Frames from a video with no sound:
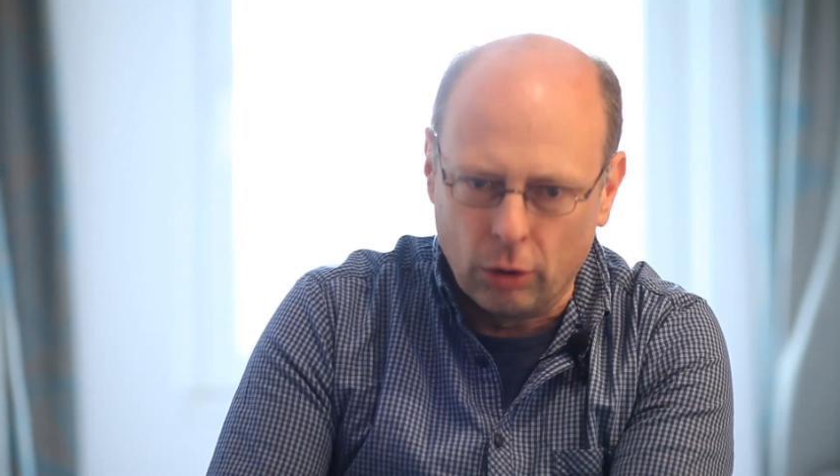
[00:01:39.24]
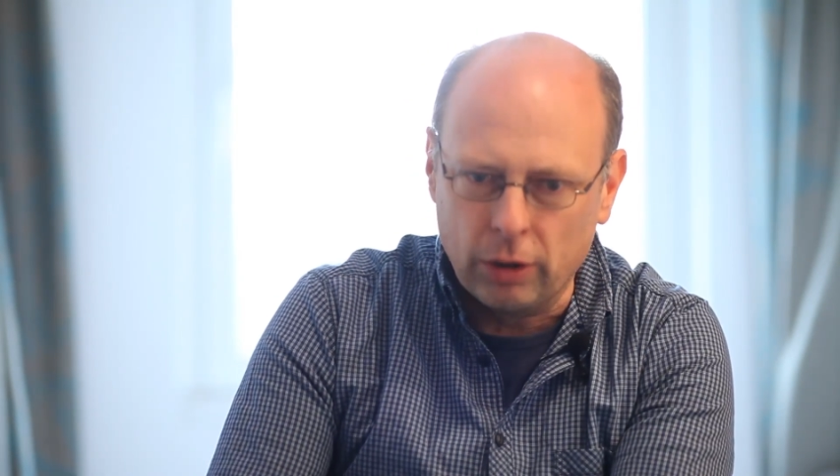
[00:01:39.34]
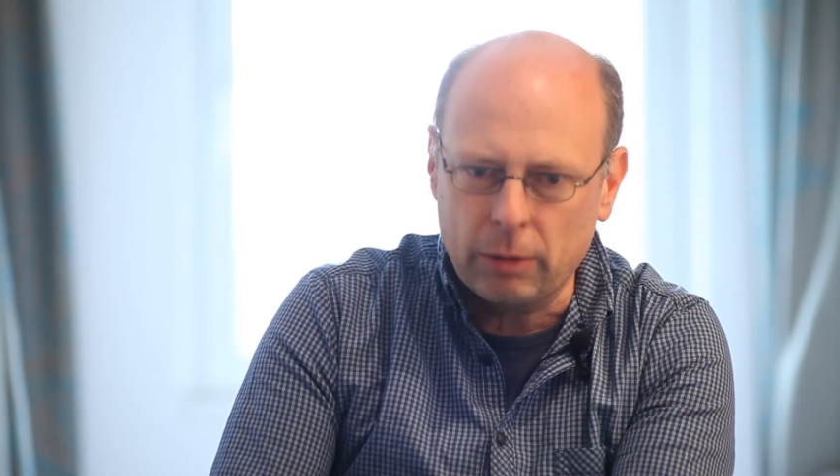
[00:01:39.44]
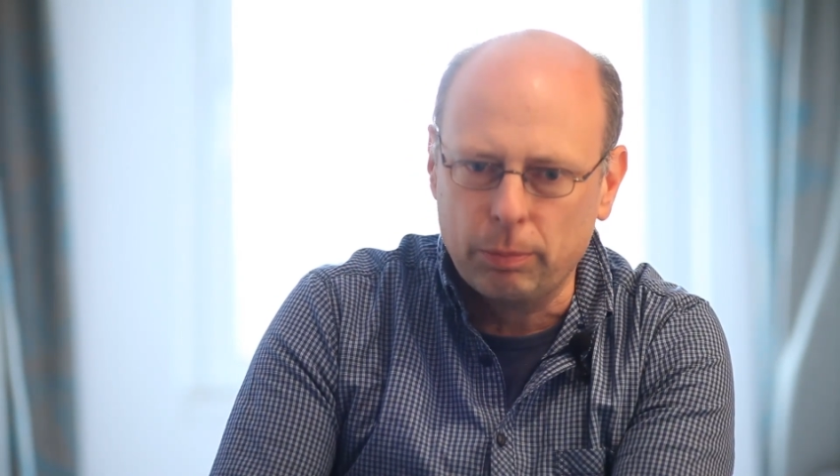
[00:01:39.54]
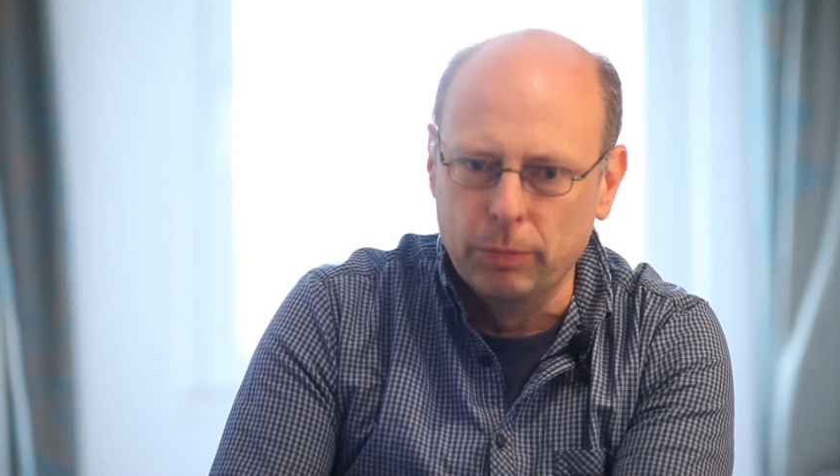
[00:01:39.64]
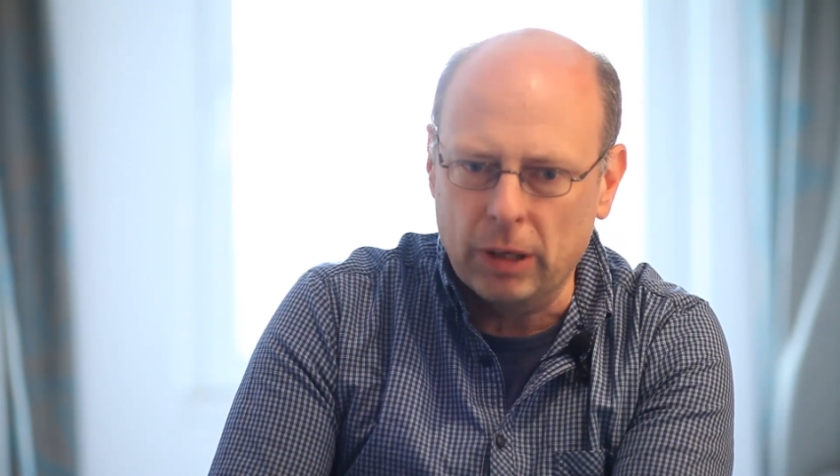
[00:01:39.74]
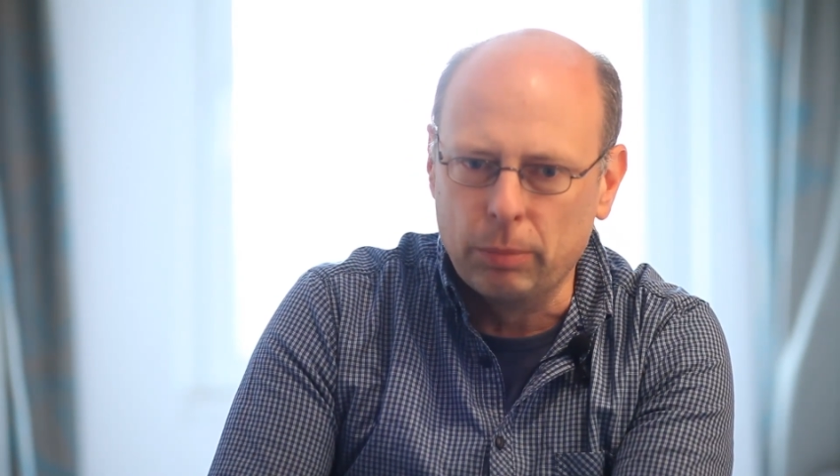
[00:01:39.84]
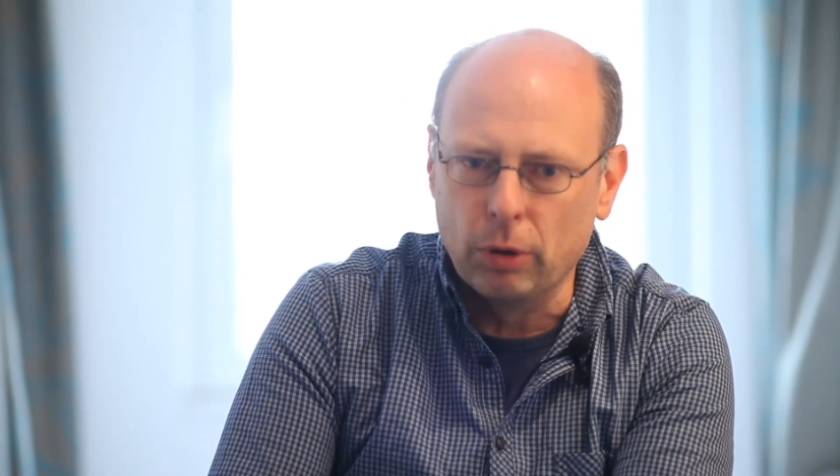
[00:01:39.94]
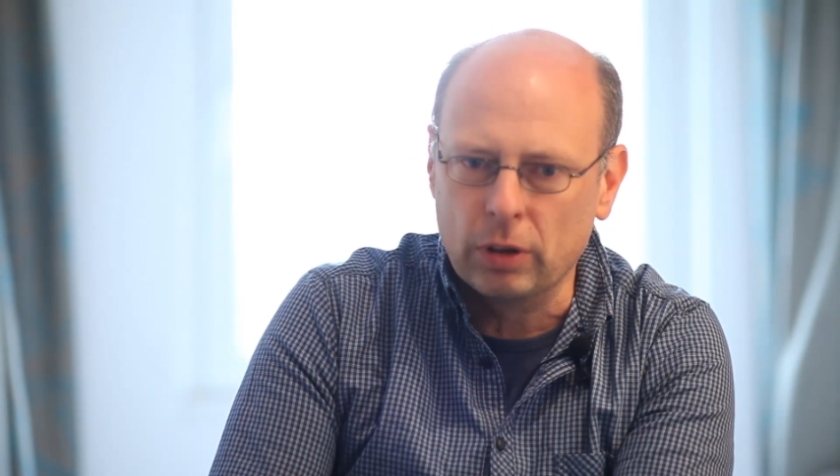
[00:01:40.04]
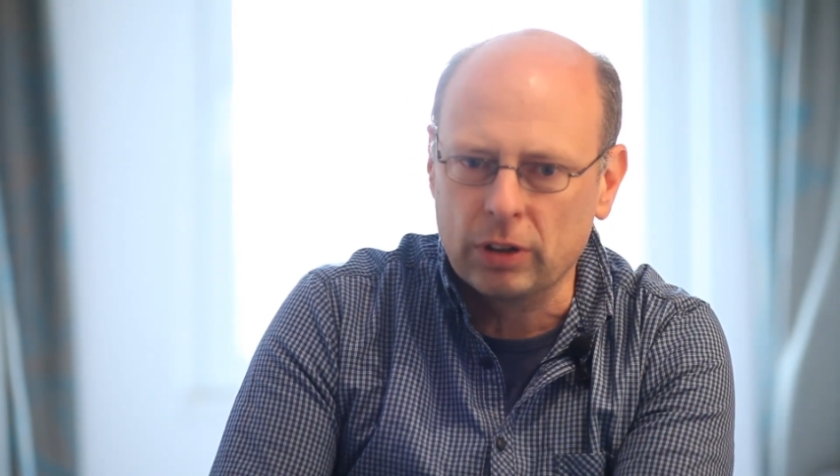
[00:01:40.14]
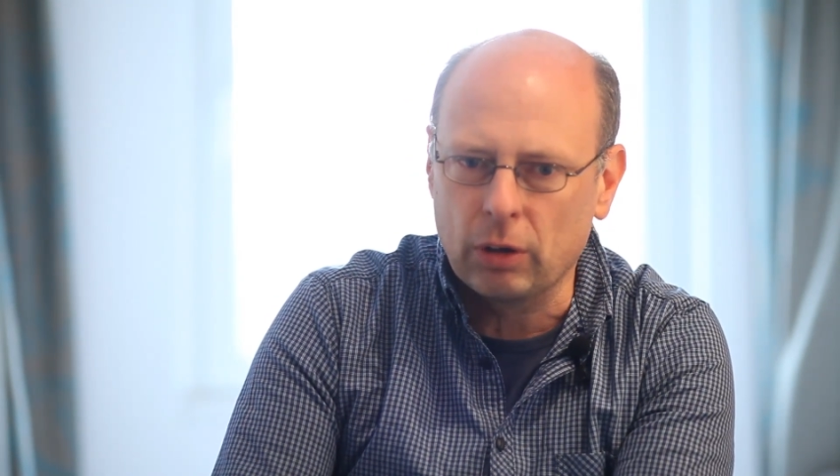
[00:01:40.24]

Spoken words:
in Poland